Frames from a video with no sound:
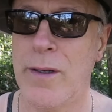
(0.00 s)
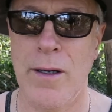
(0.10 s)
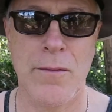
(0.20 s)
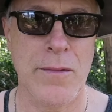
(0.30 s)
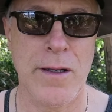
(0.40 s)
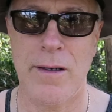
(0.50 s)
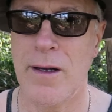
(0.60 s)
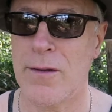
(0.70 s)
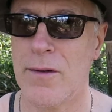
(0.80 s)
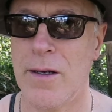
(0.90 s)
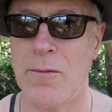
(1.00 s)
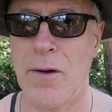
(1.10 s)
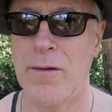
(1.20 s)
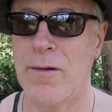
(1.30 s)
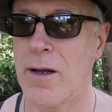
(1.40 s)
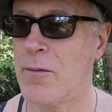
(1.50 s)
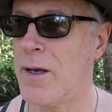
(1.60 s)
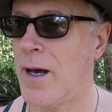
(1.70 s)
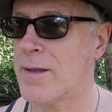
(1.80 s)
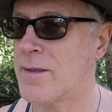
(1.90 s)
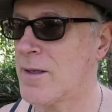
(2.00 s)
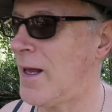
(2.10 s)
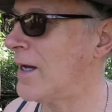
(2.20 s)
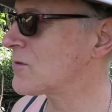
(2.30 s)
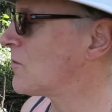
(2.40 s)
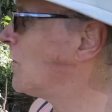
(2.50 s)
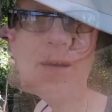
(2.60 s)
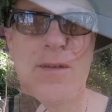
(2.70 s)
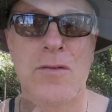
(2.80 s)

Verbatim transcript: we don't need another heat wave like we had the last one.